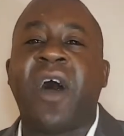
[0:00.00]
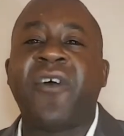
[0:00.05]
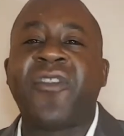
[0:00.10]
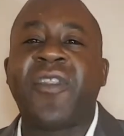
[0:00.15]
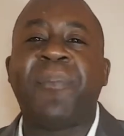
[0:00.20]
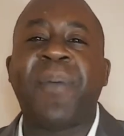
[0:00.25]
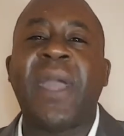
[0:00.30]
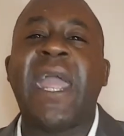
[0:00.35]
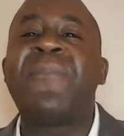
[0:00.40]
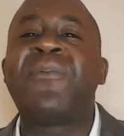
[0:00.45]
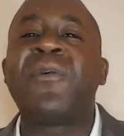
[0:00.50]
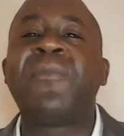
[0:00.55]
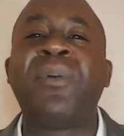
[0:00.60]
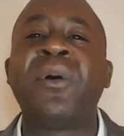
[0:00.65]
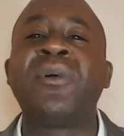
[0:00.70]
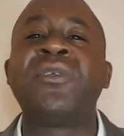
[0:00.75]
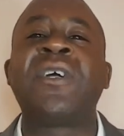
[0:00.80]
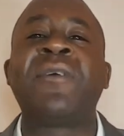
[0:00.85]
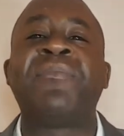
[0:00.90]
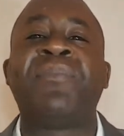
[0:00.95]
other people
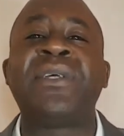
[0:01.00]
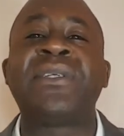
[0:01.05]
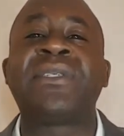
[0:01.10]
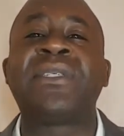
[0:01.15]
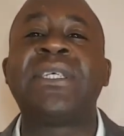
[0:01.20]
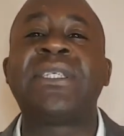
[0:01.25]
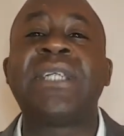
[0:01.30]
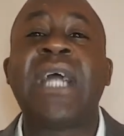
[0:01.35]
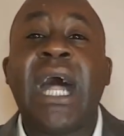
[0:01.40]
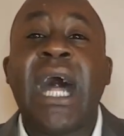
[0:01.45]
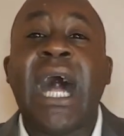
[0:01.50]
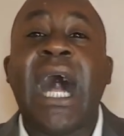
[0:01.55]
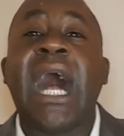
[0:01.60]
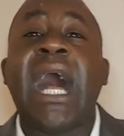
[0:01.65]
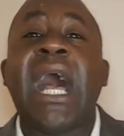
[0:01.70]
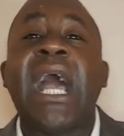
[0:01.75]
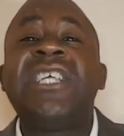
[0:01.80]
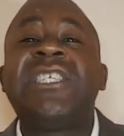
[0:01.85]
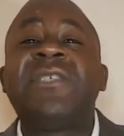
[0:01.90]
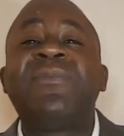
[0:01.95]
building a business,
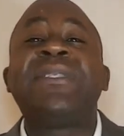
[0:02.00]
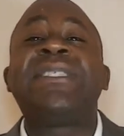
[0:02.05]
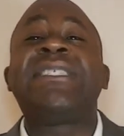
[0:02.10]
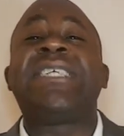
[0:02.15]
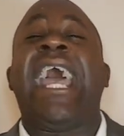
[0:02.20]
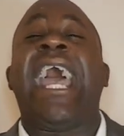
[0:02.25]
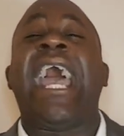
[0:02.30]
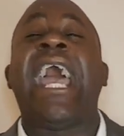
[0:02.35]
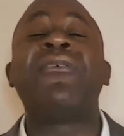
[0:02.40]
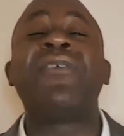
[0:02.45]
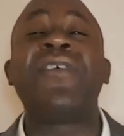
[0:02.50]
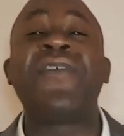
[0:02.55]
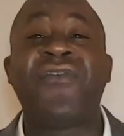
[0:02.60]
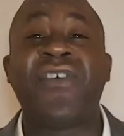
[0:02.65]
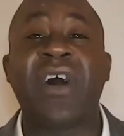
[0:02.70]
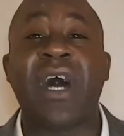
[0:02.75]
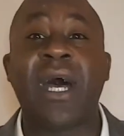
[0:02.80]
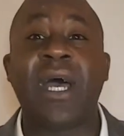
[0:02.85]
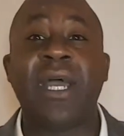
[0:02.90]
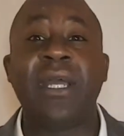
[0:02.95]
I used to be
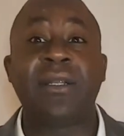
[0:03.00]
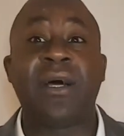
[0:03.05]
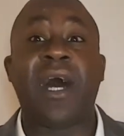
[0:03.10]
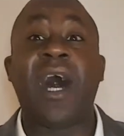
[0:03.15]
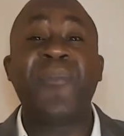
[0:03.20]
terrified.